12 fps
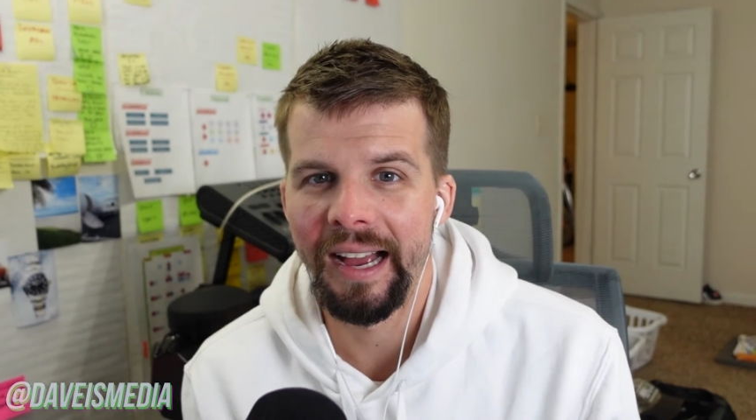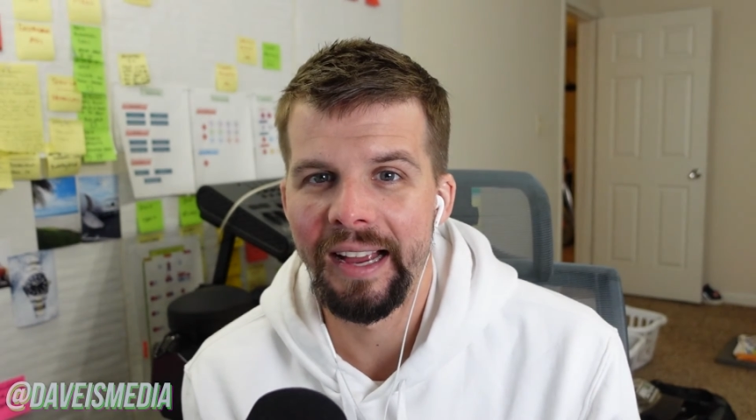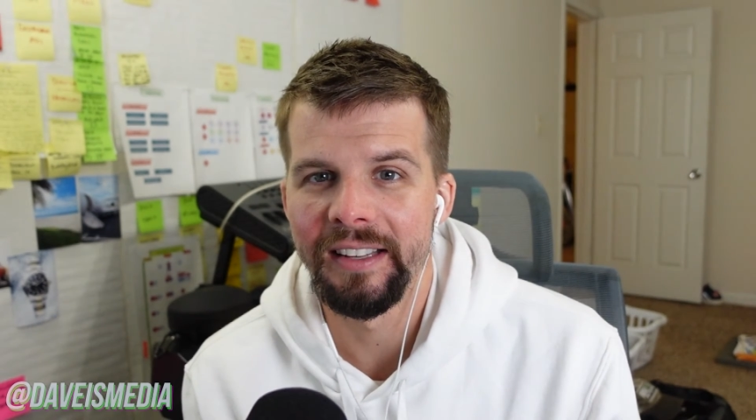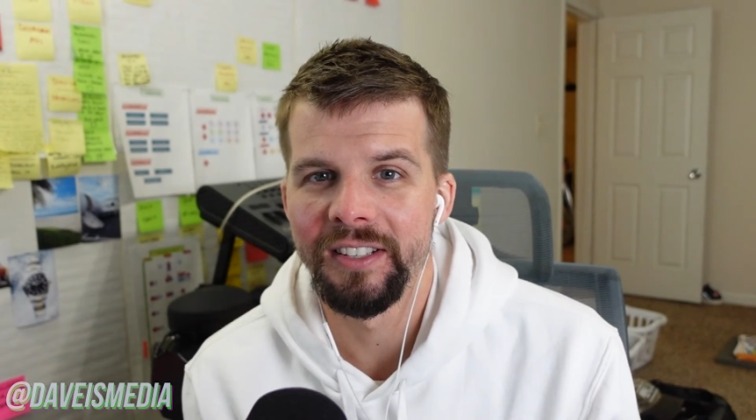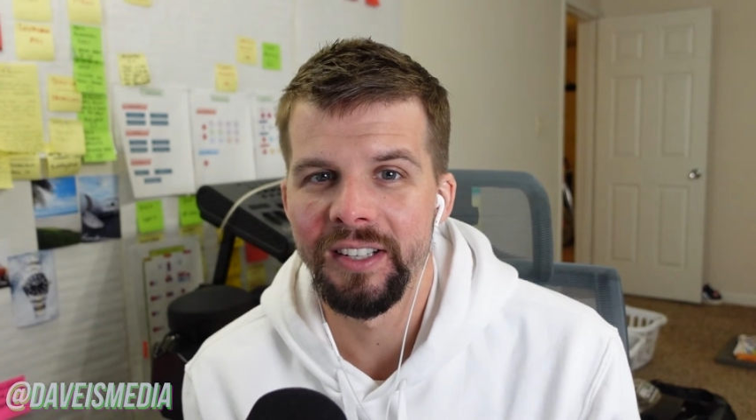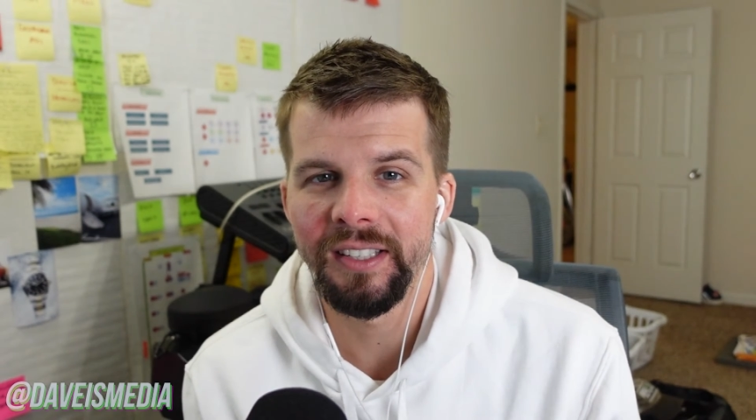
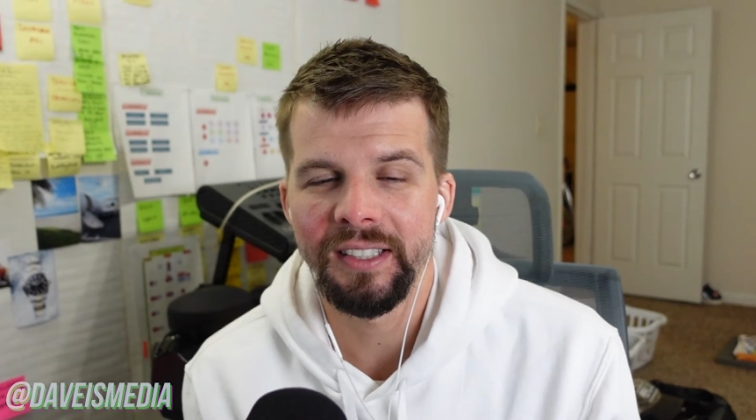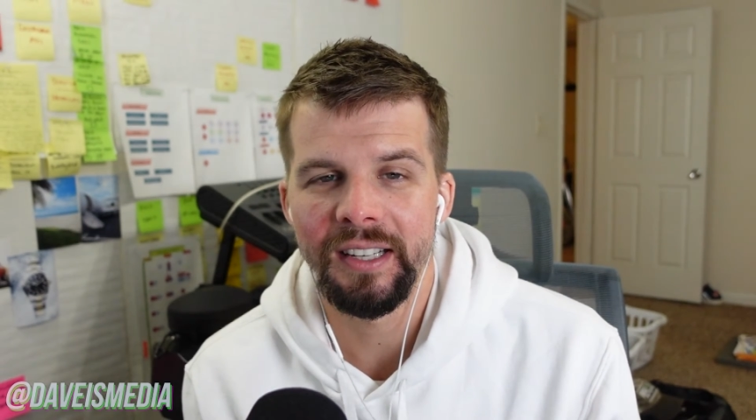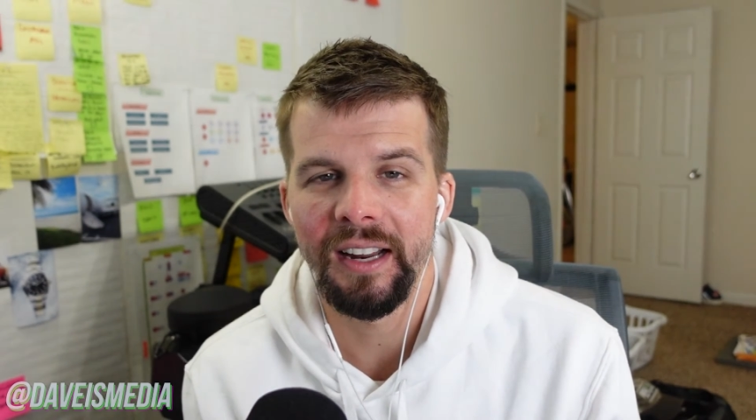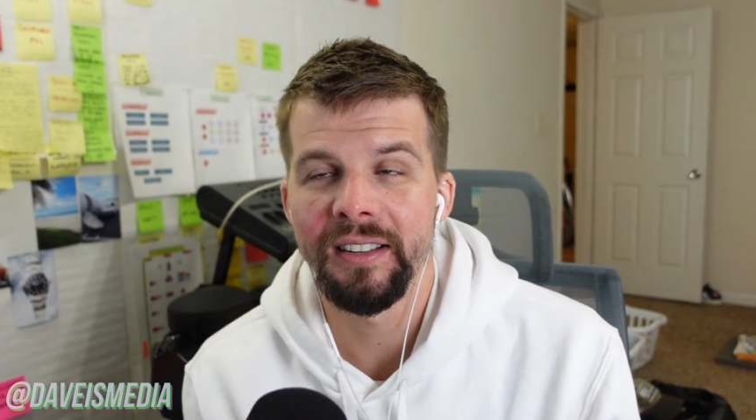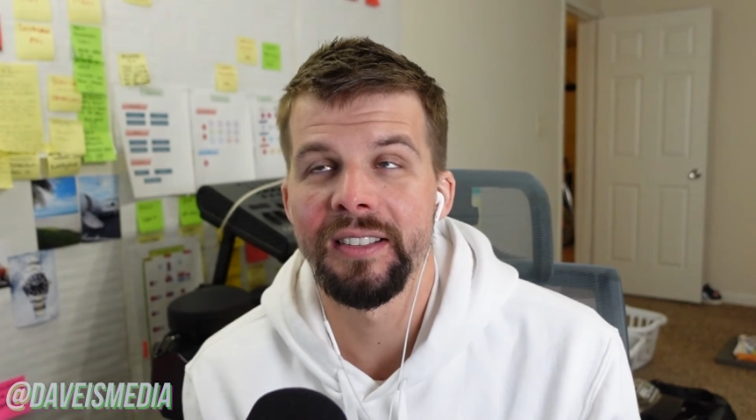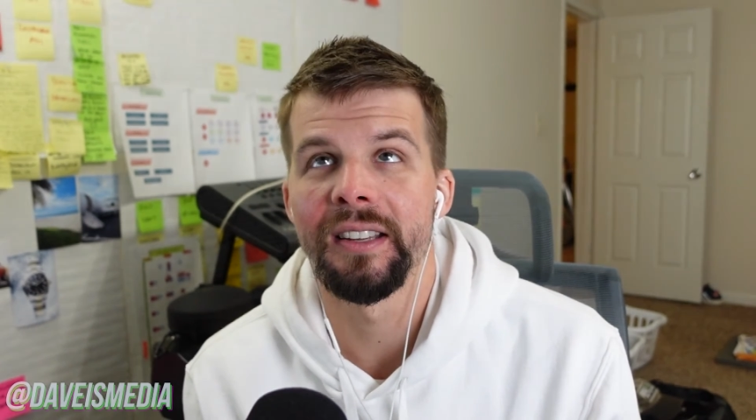I just
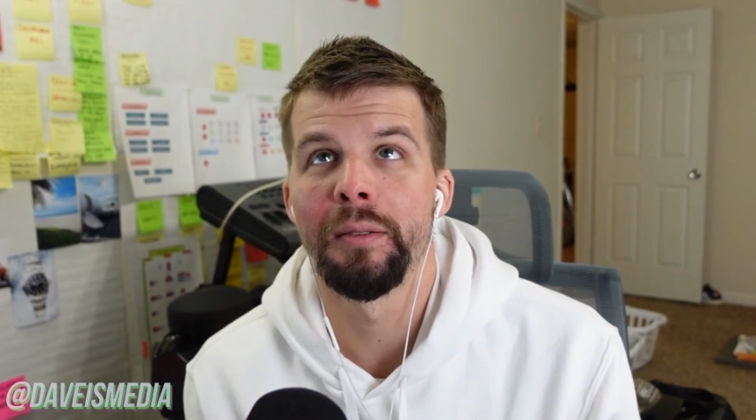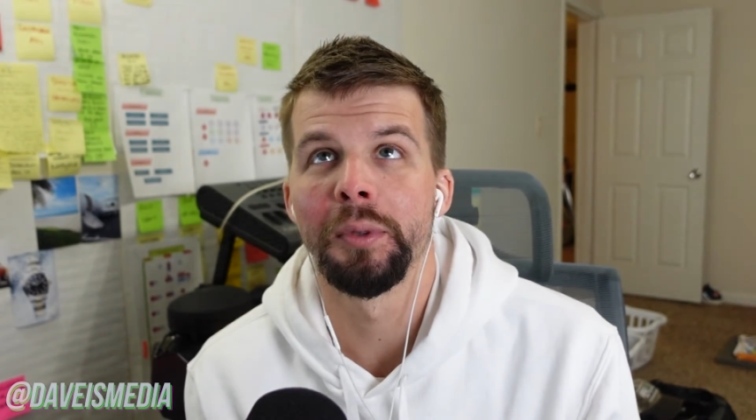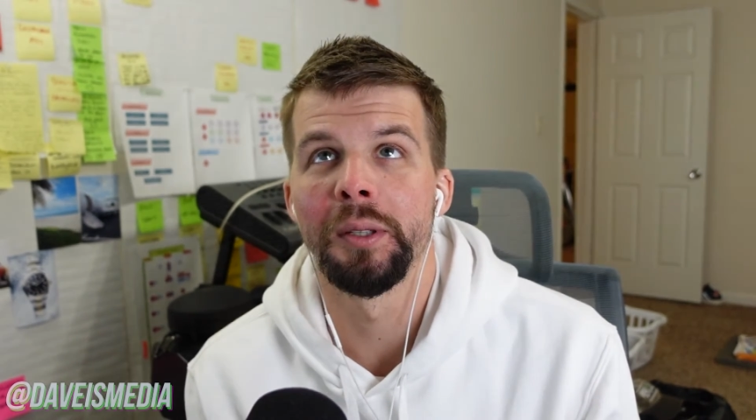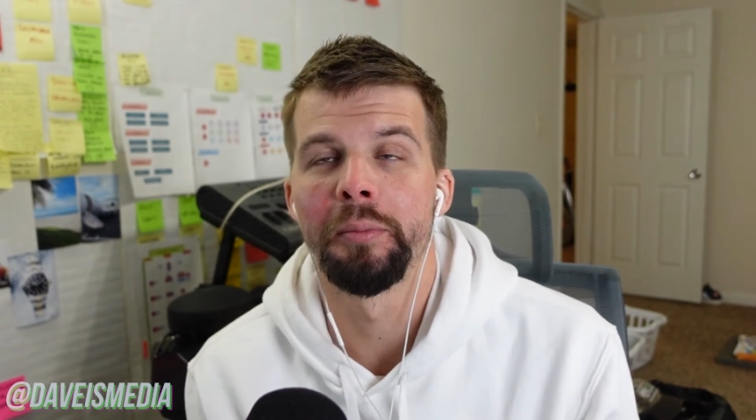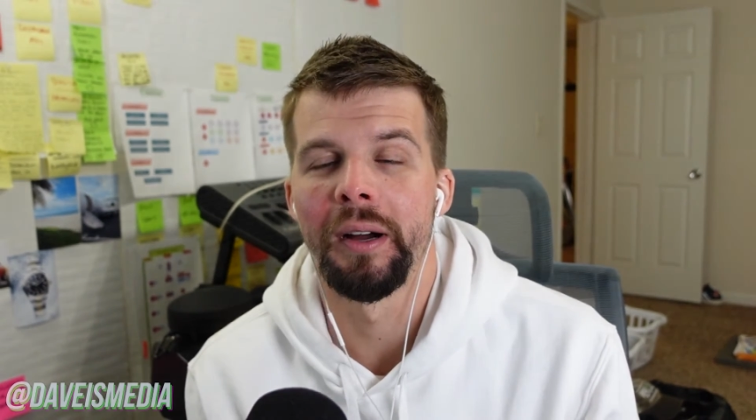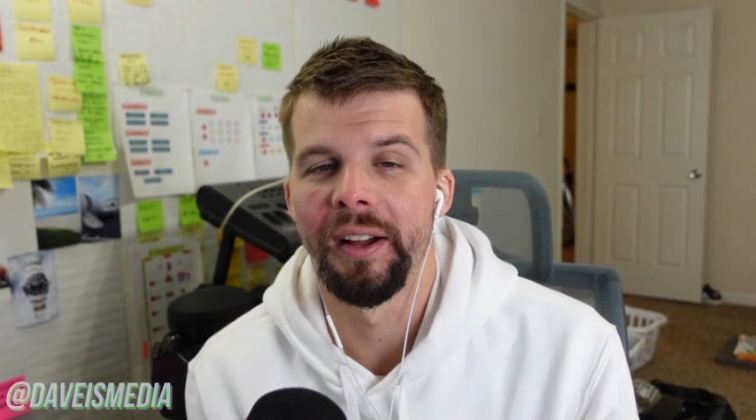kind of
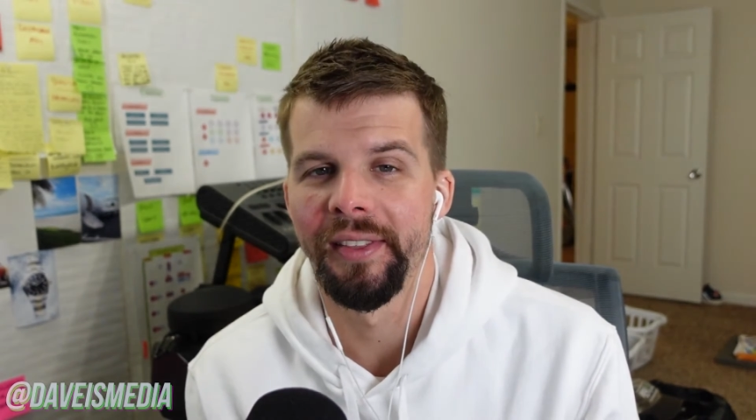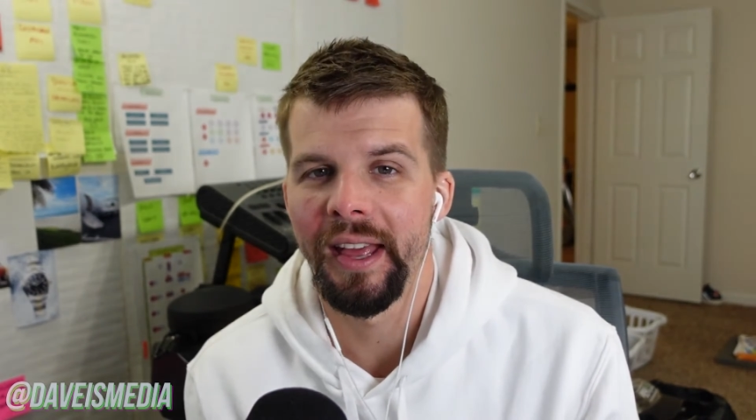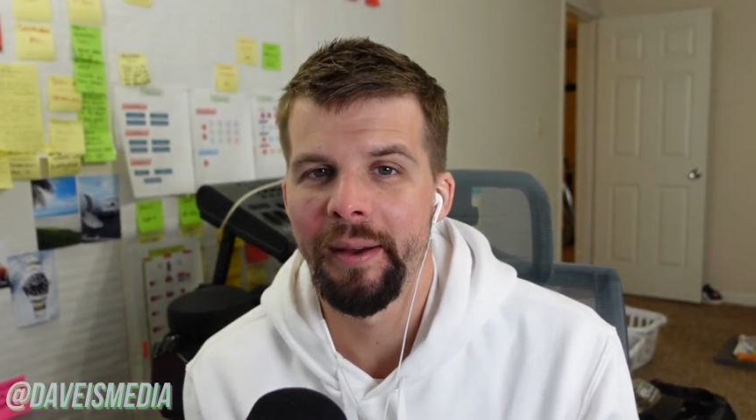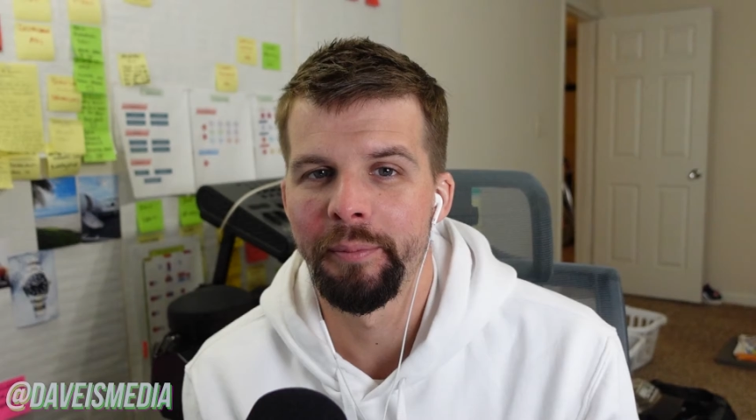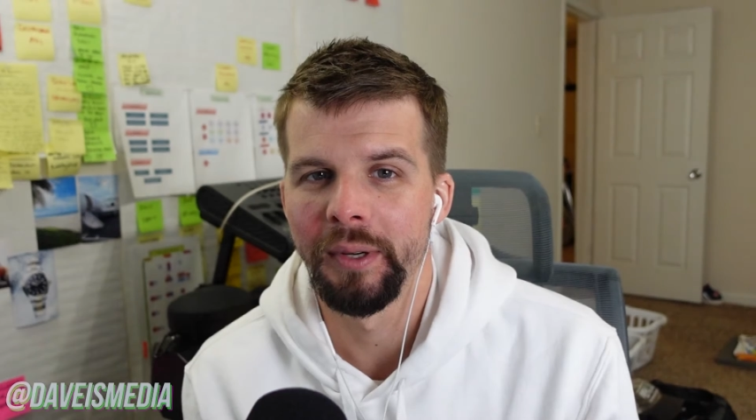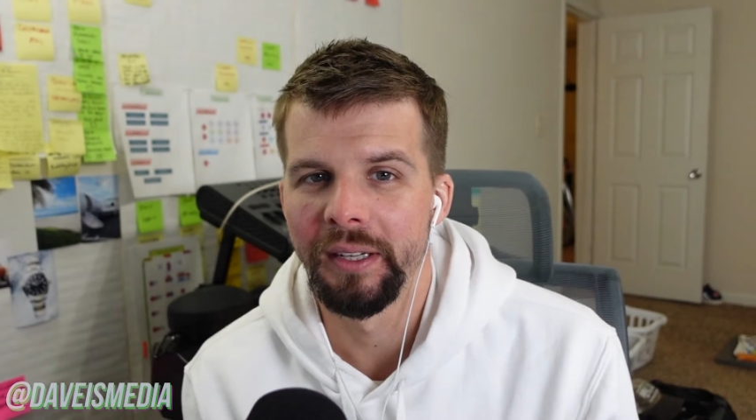stumbled upon
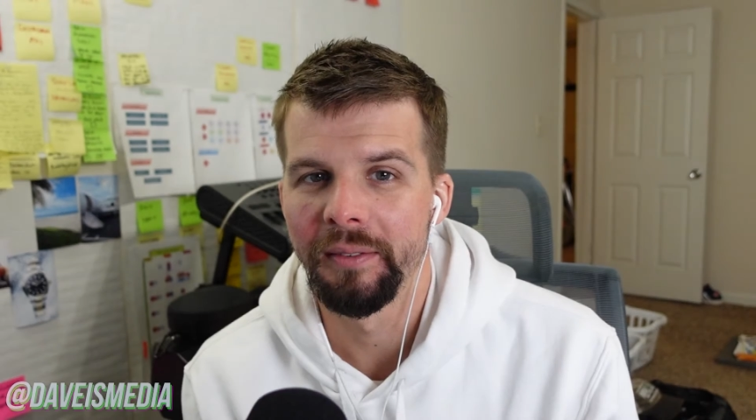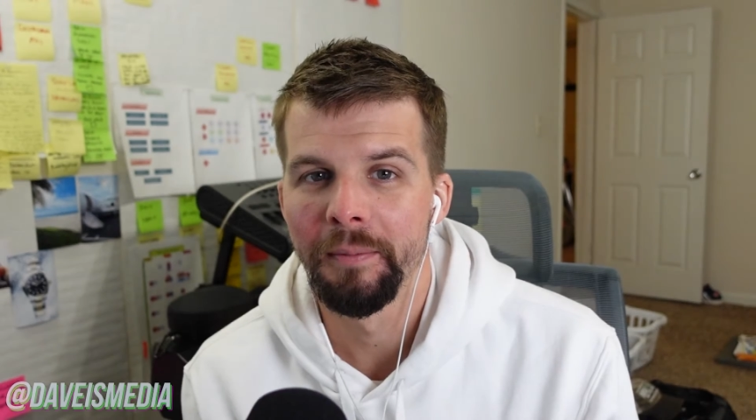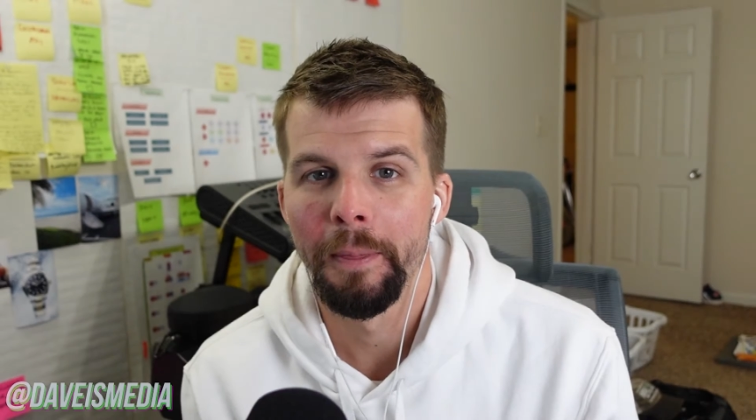that, but